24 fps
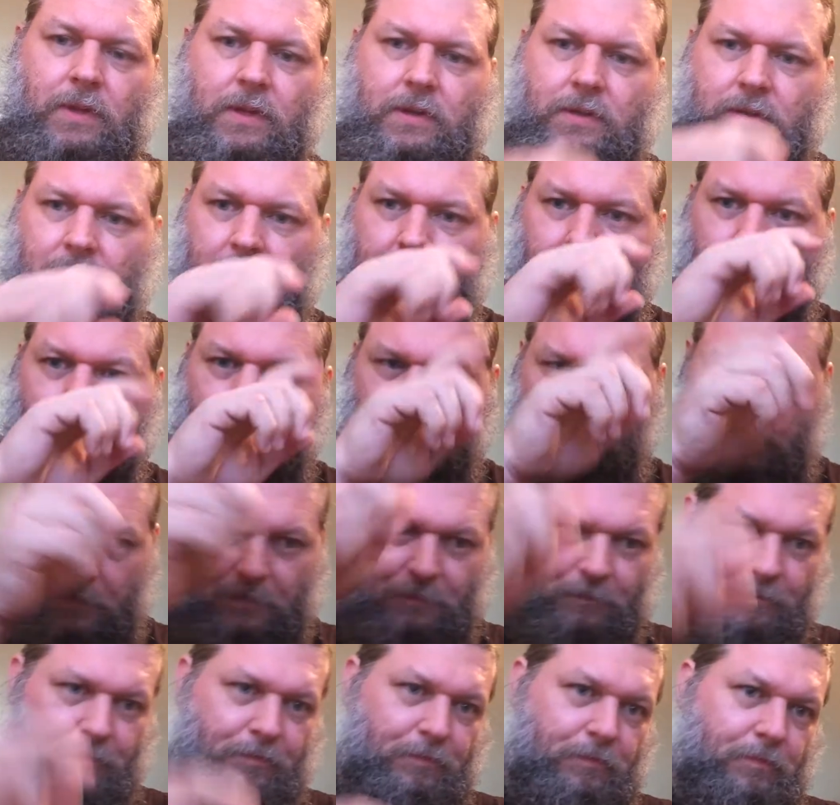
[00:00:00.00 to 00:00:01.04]
sales.
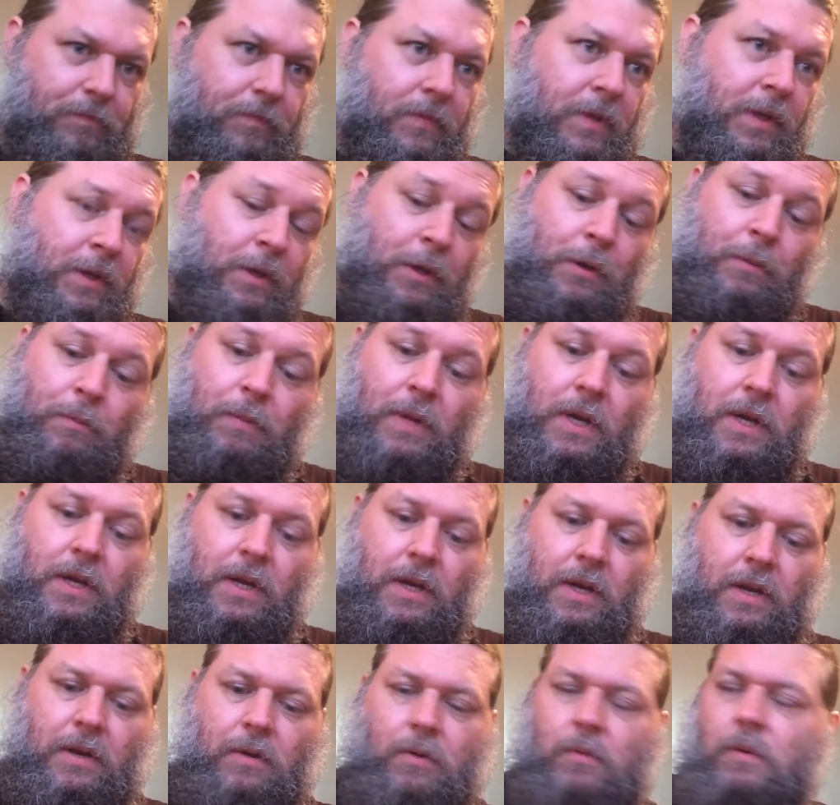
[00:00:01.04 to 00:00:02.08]
But,
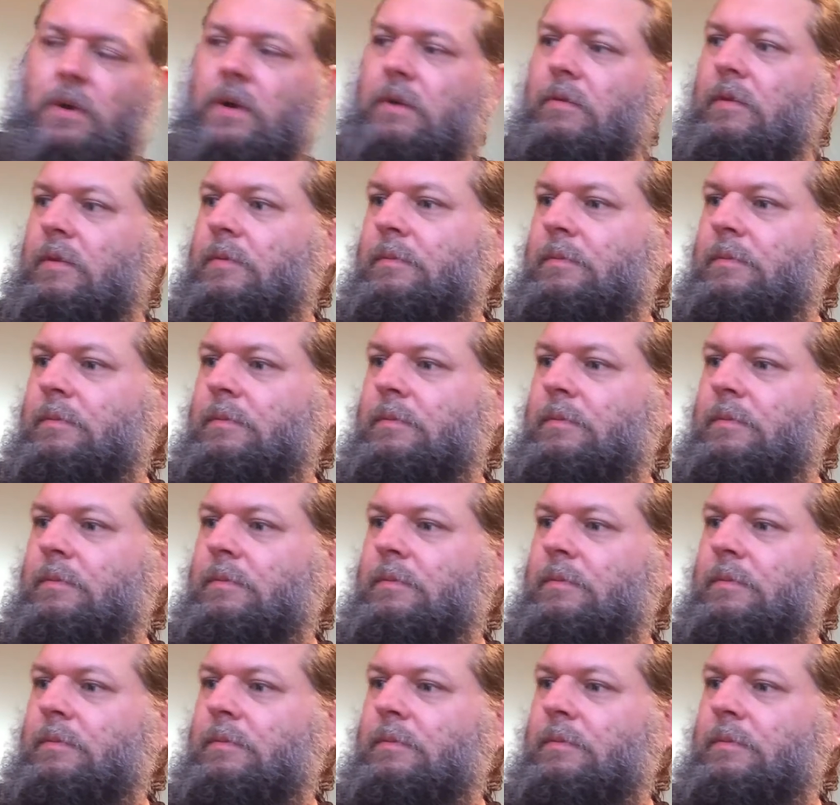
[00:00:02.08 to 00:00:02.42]
whatever.